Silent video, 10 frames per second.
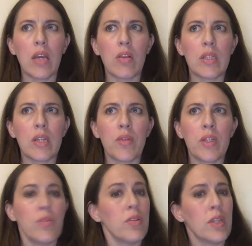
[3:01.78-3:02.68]
held
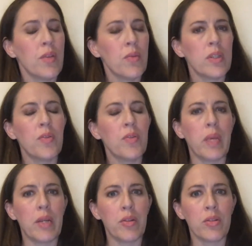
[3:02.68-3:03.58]
several
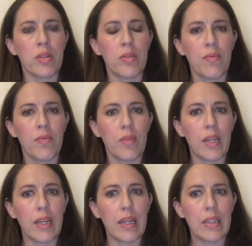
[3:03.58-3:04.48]
different majors, and
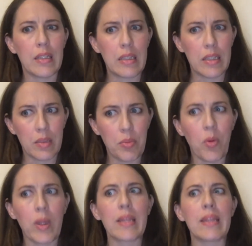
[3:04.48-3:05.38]
to the
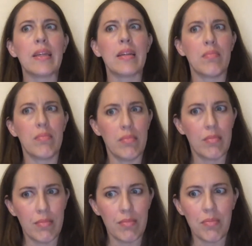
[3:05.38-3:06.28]
point that
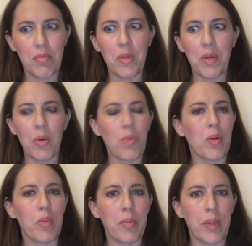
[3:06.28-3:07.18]
at one
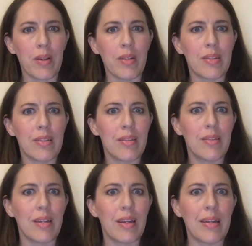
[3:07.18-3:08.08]
point, my parents
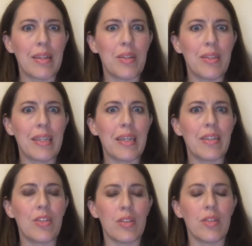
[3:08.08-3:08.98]

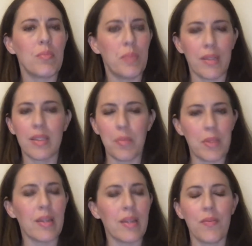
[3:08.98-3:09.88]
said, just pick
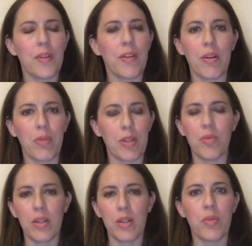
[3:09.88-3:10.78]
something and figure out what you
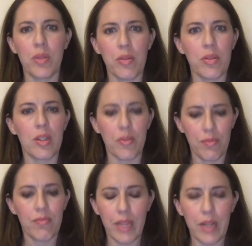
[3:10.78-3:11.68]
want to do with yourself
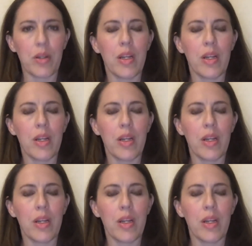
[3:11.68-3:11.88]
later.